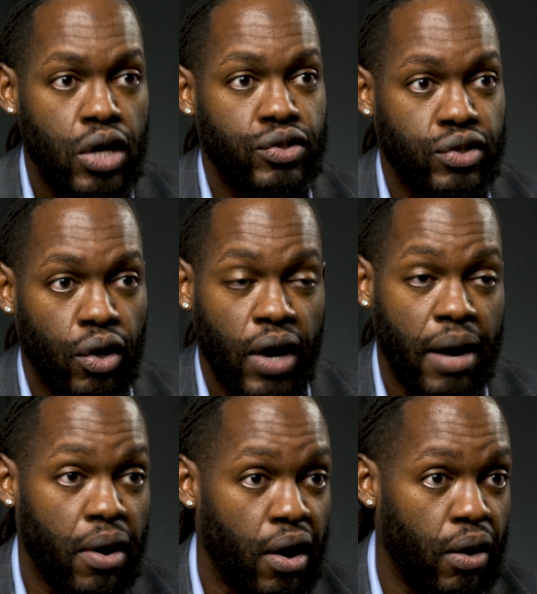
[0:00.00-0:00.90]
So
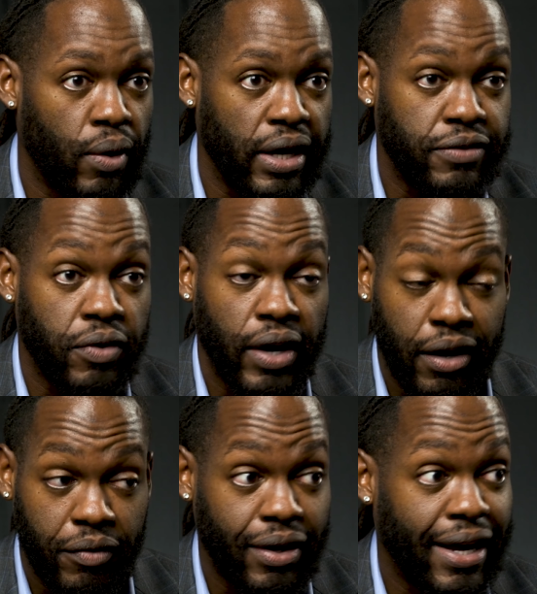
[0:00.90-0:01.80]
I'm always,
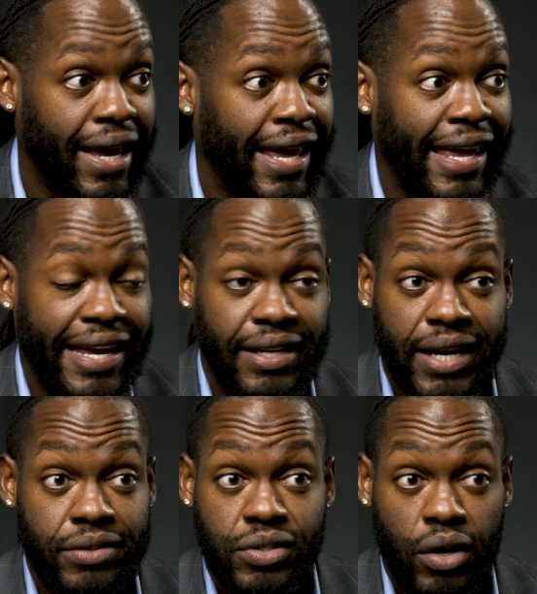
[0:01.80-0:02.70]
forever
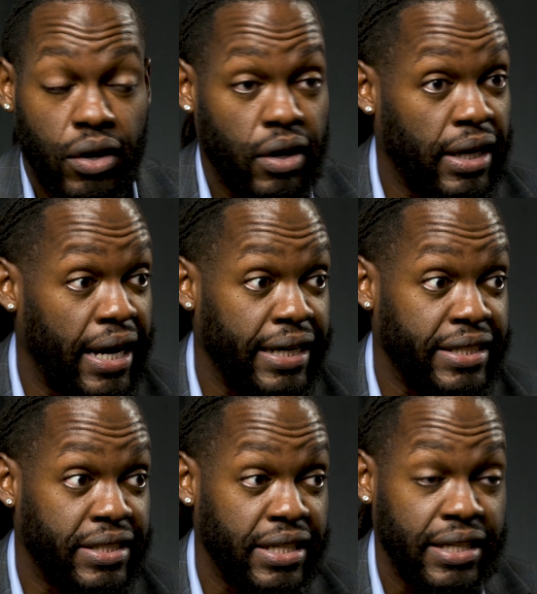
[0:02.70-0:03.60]
indebted to her.
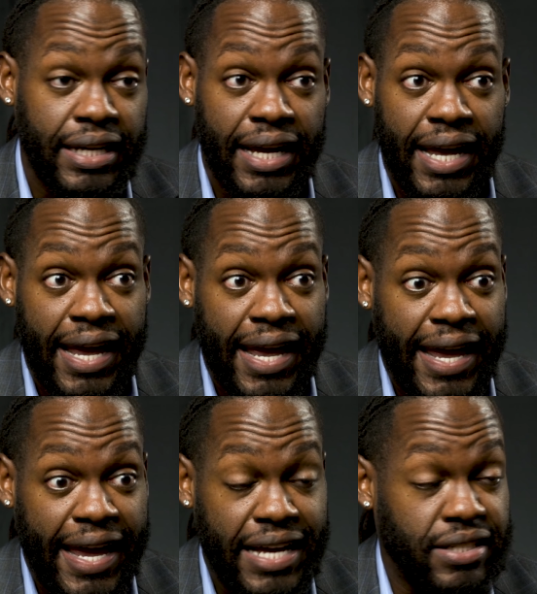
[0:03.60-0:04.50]
She
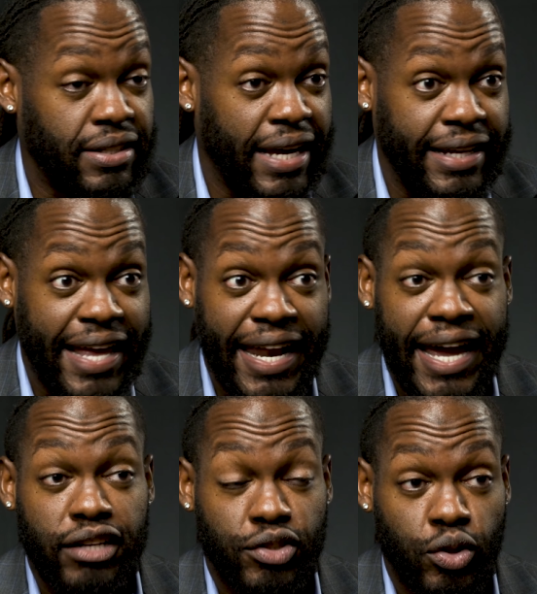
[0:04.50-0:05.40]
is an
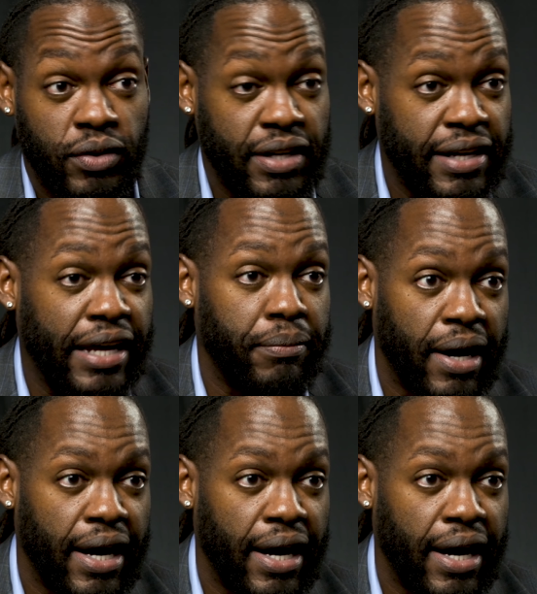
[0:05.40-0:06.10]
angel in my